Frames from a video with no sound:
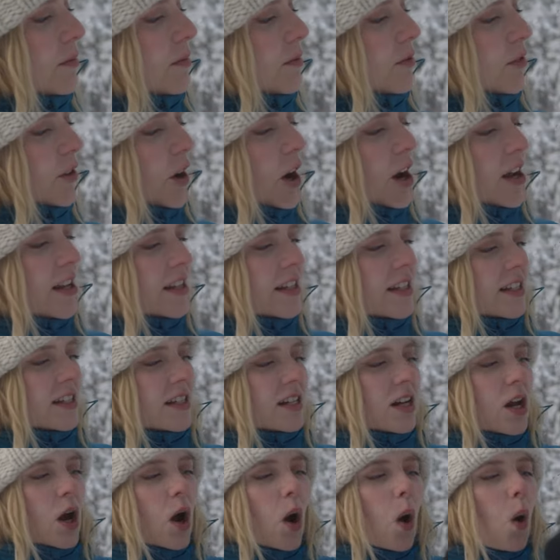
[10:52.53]

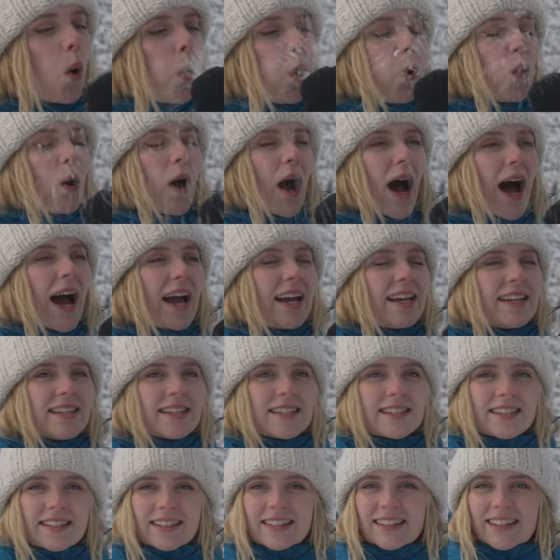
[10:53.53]
Frost?
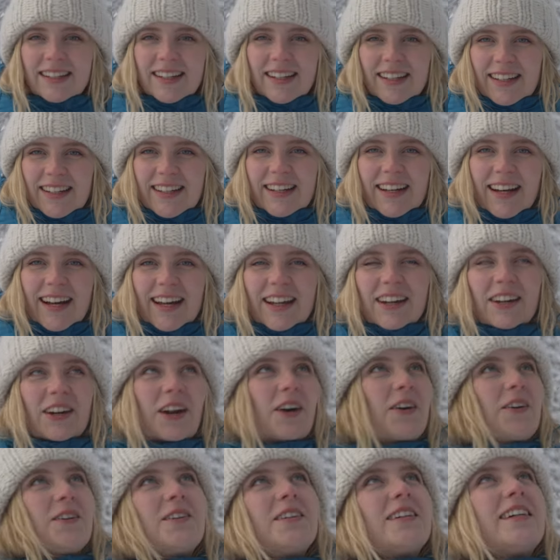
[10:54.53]
Ice? I don't
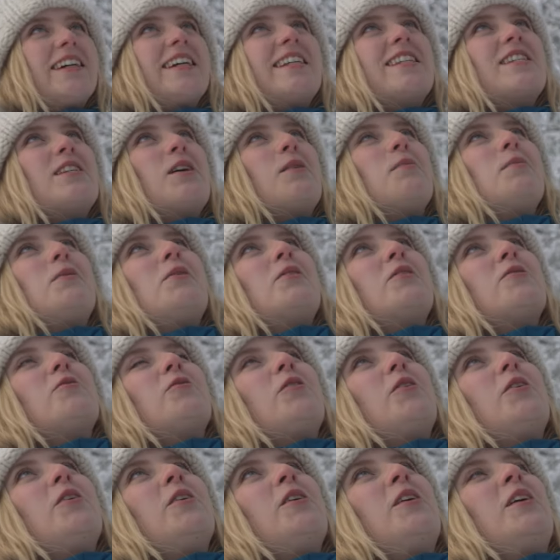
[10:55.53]
know. It's so
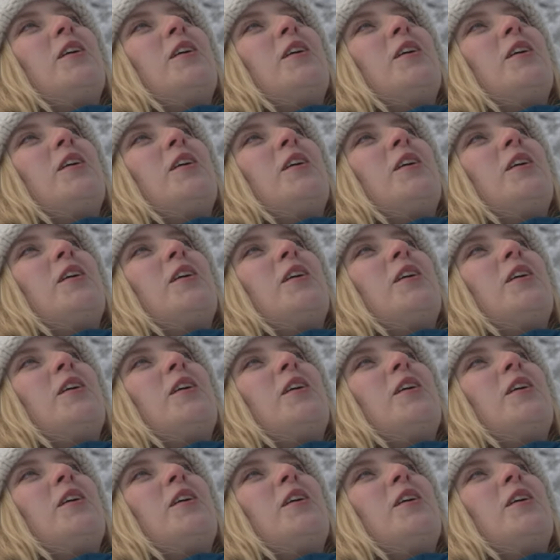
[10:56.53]
beautiful.